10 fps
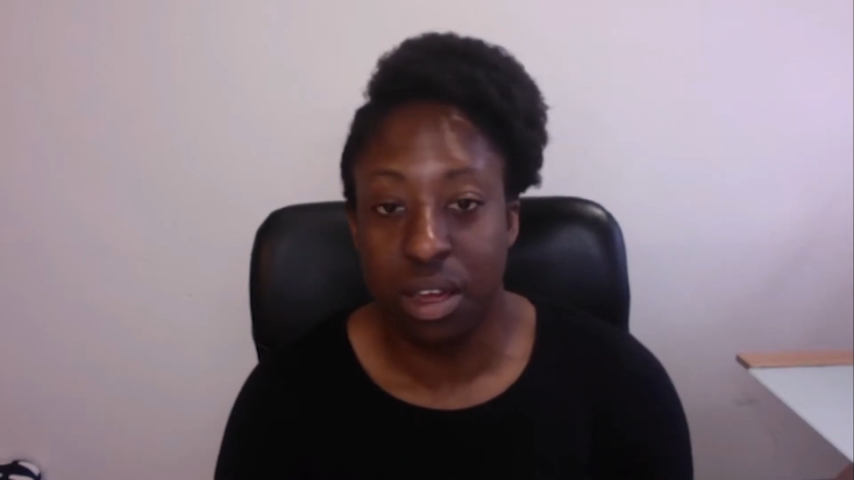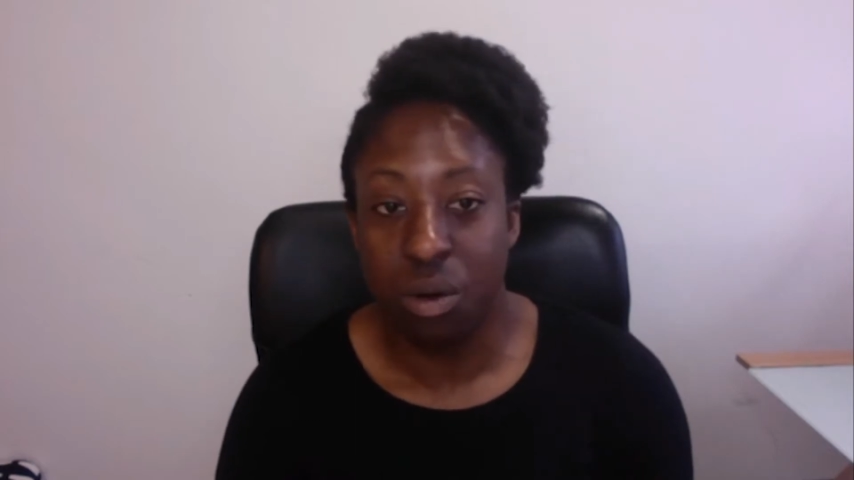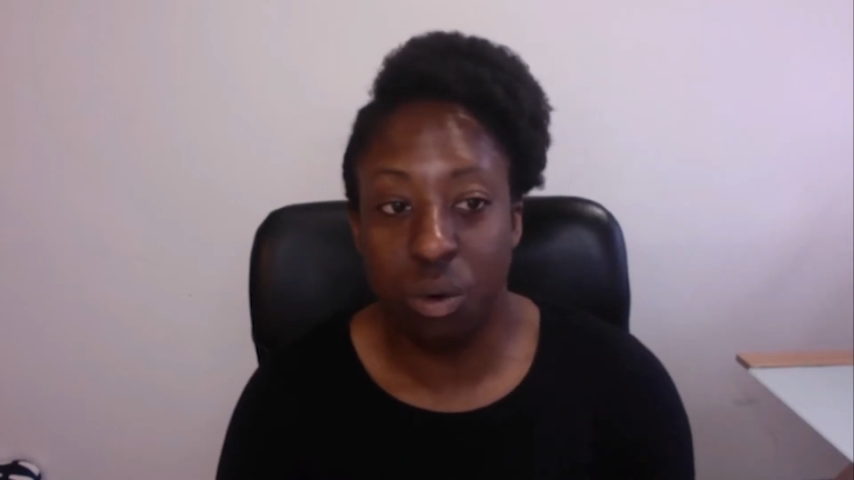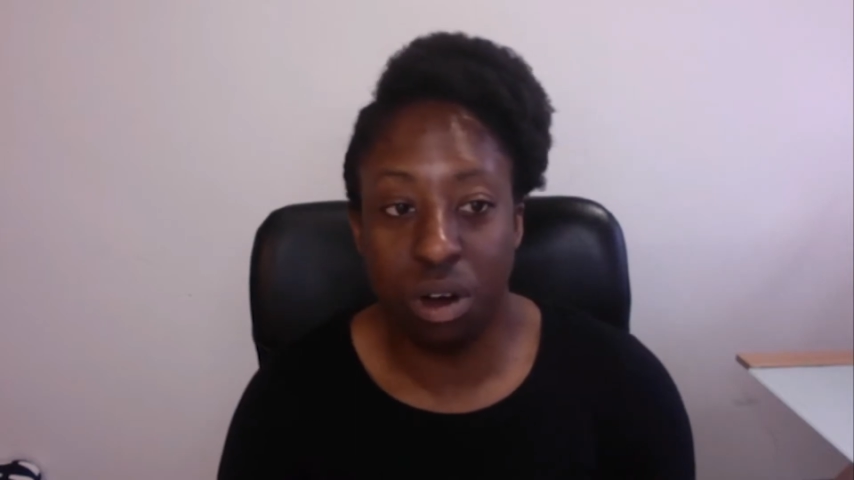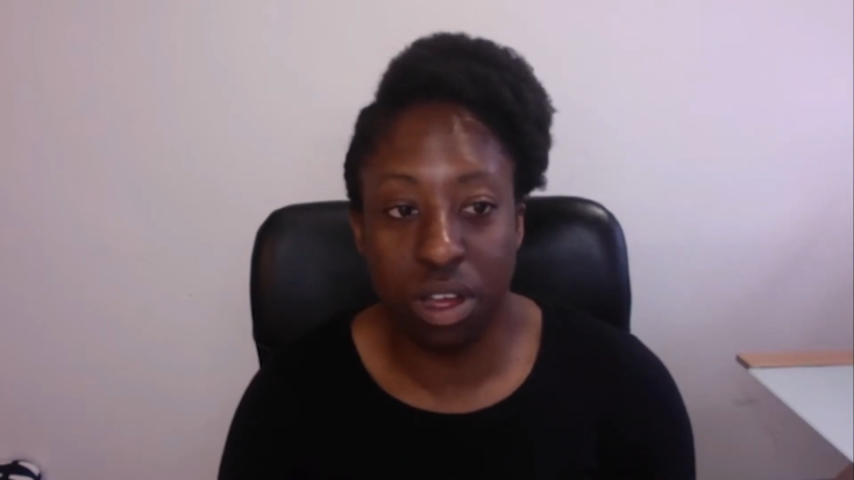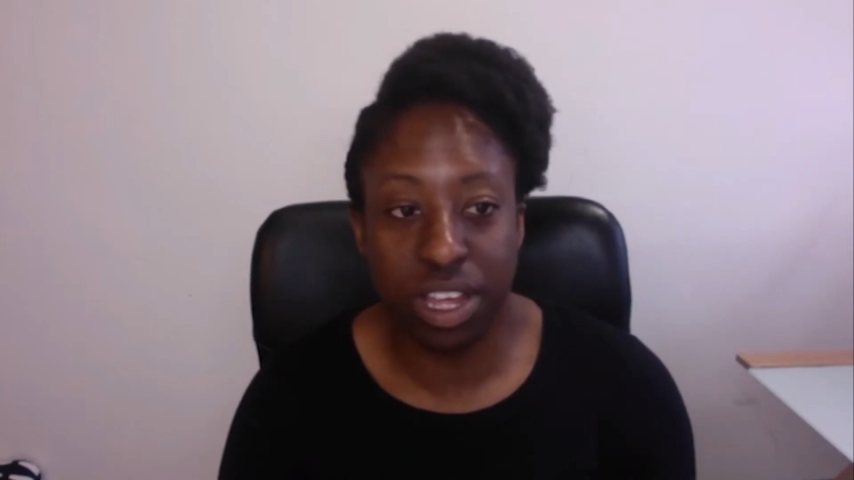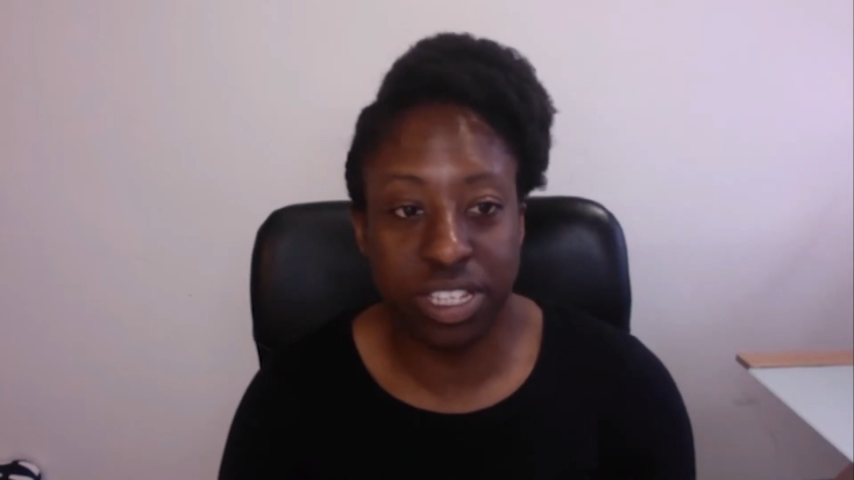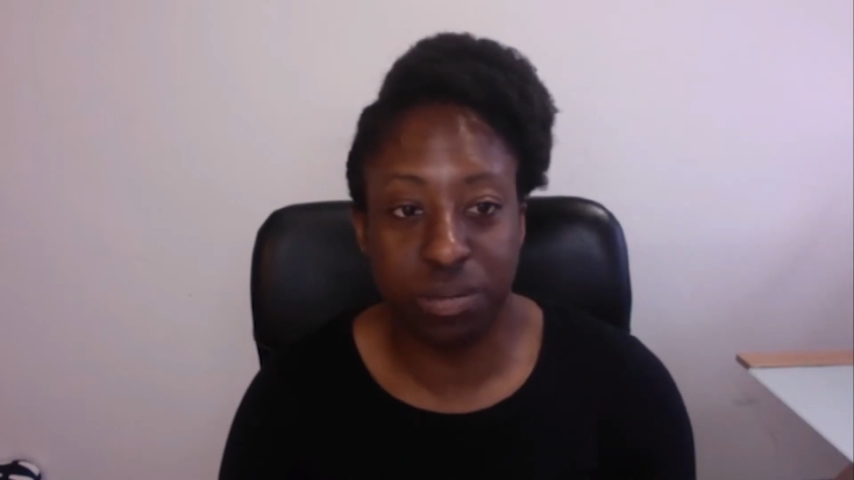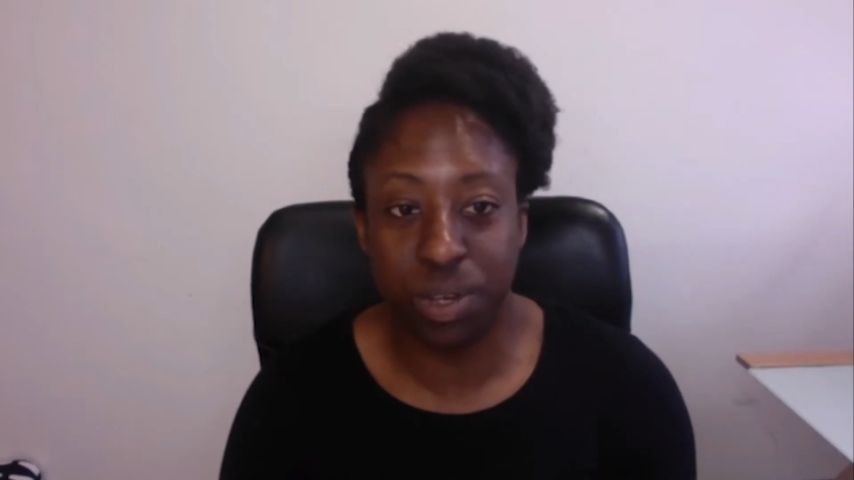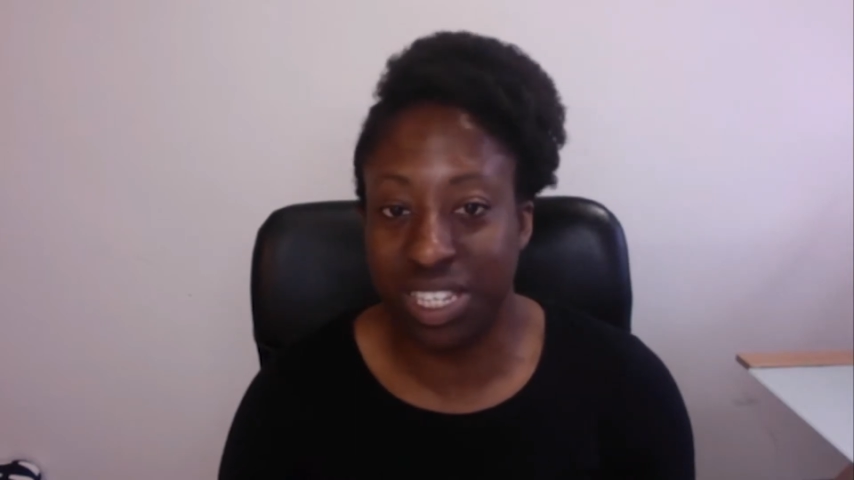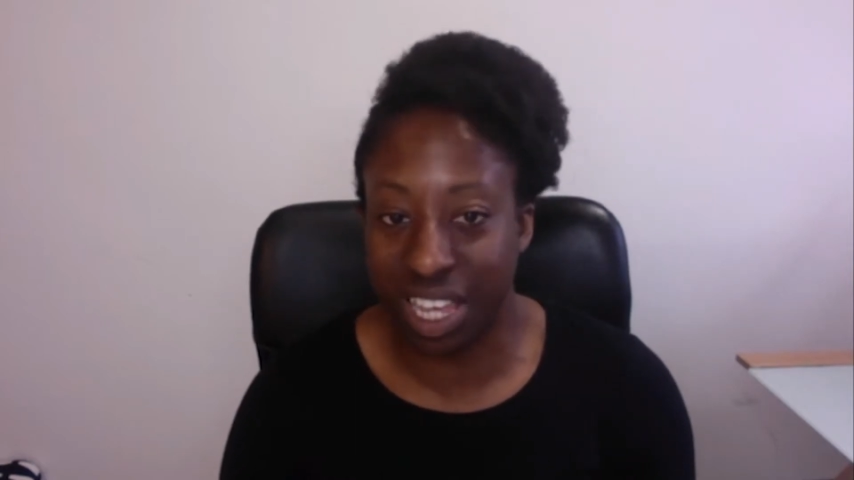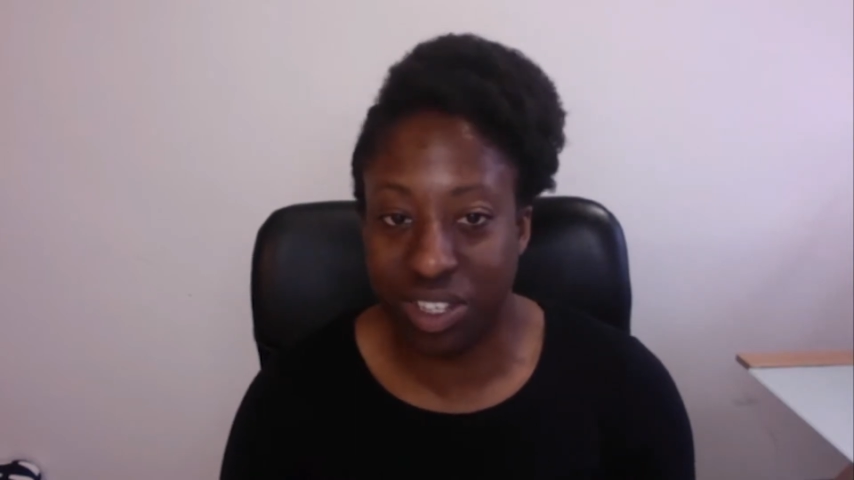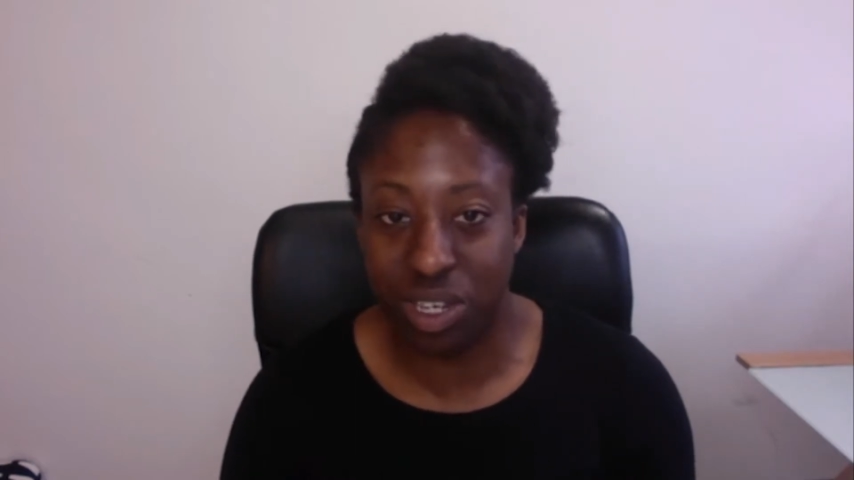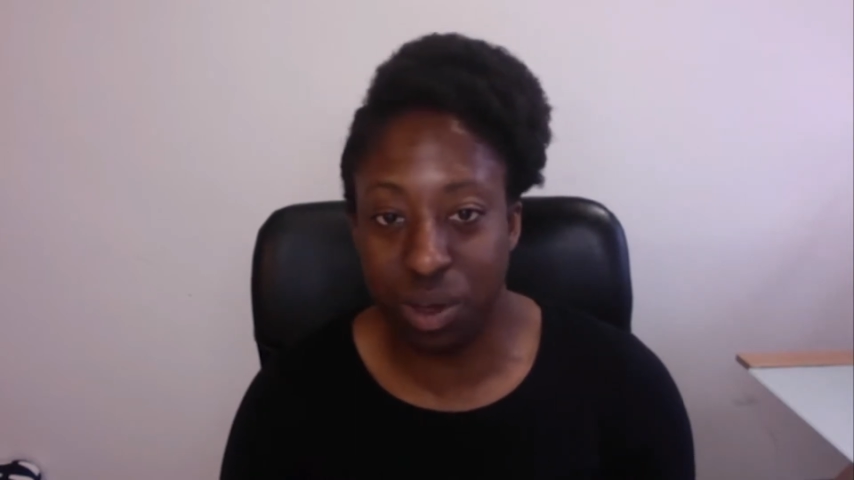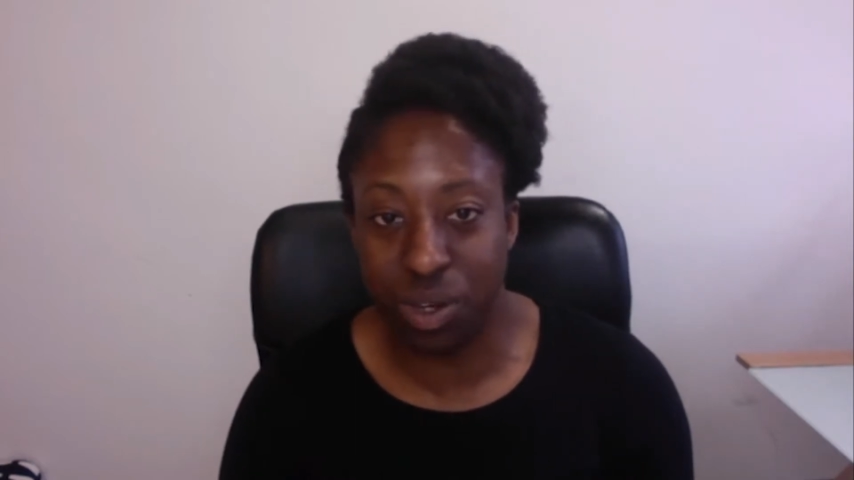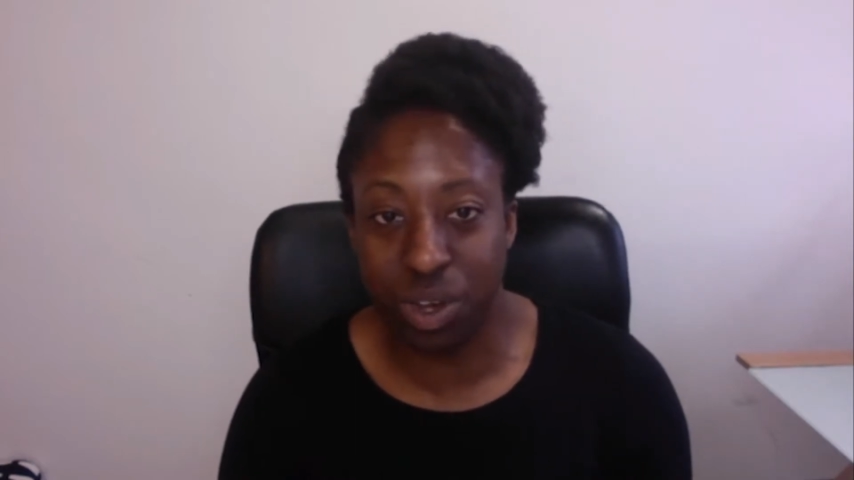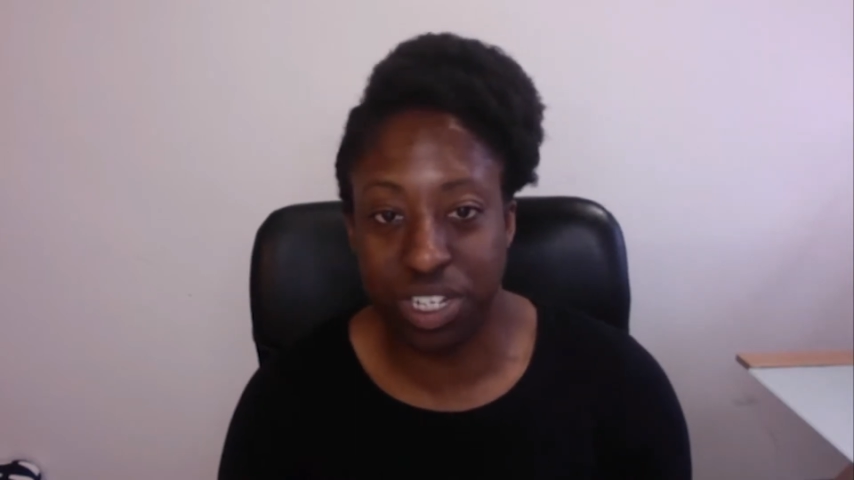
What is BCS doing to